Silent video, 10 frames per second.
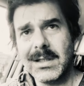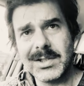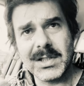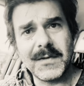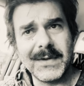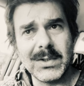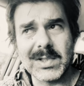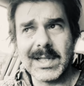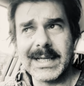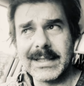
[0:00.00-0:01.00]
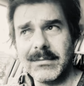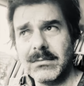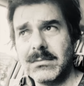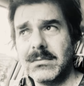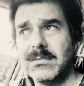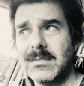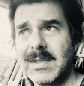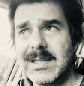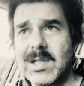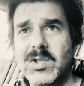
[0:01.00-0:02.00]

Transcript: It just feels like there's a